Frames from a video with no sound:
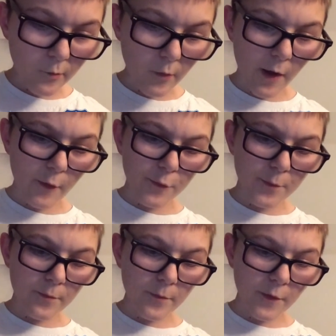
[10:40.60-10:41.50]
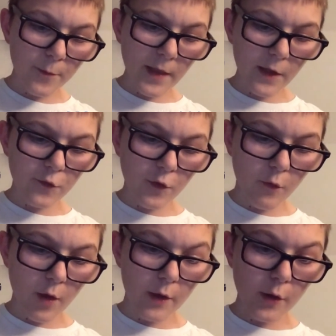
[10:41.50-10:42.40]
well, it's been actually
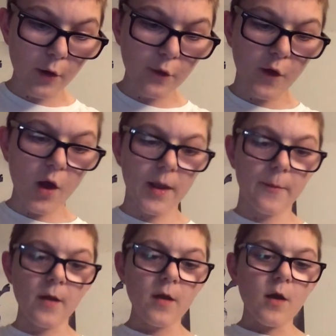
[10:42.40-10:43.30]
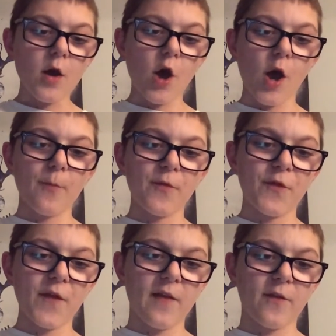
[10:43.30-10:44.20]
quite a long time
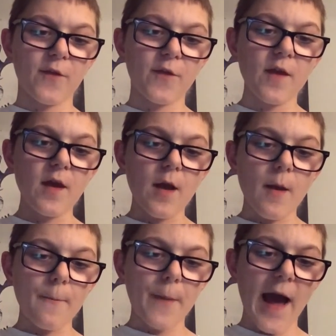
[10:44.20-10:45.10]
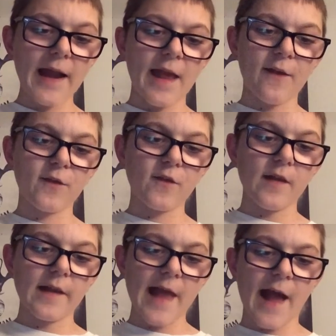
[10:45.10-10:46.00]
since Palace
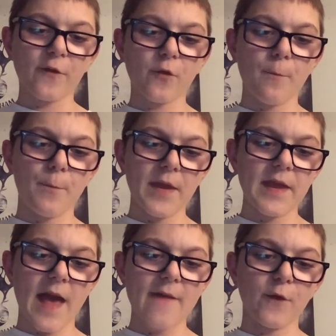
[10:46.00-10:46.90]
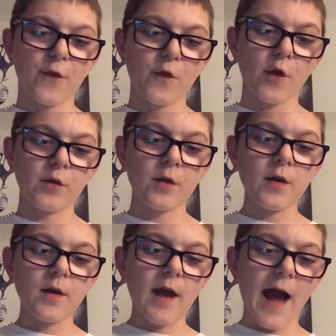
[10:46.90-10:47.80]
last beat Everton
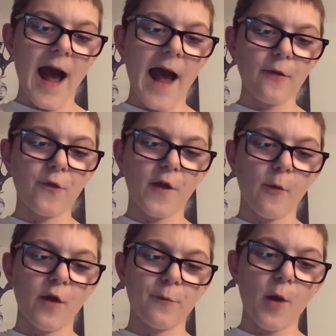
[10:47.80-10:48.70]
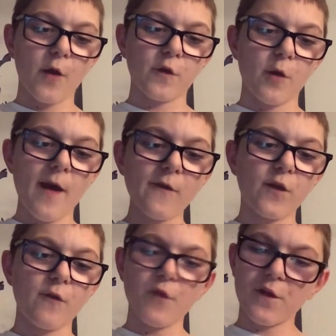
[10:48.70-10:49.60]
at Selhurst Park. So
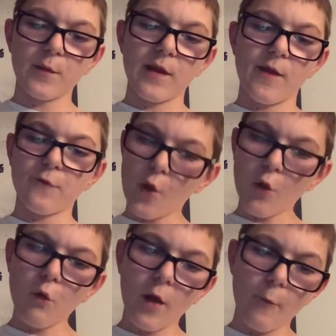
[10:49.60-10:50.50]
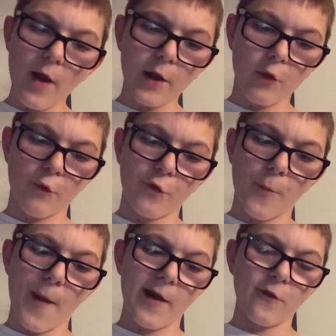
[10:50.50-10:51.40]
Everton recently, they've done quite well at
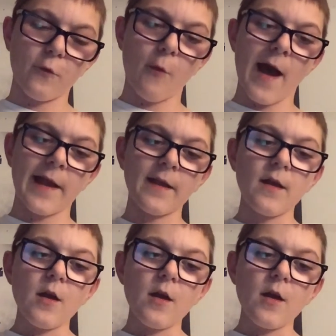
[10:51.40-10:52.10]
Crystal Palace away,